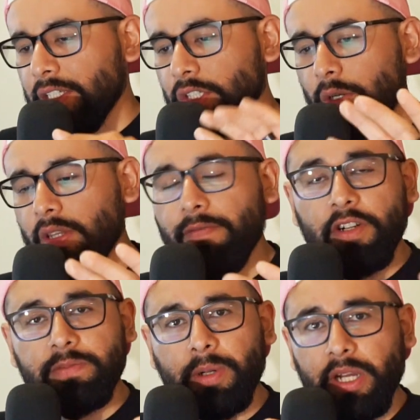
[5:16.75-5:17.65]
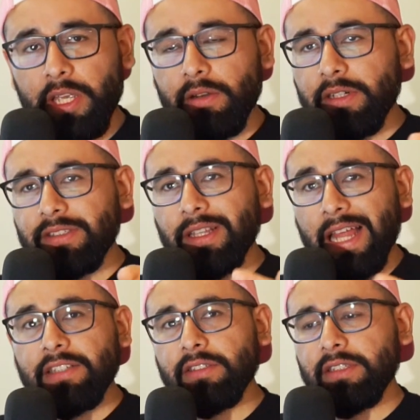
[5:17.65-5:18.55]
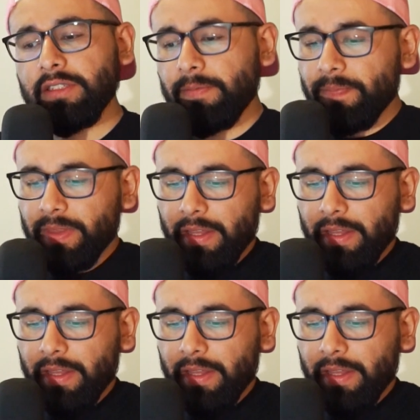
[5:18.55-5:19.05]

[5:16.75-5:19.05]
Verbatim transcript: So the first part here is the lessons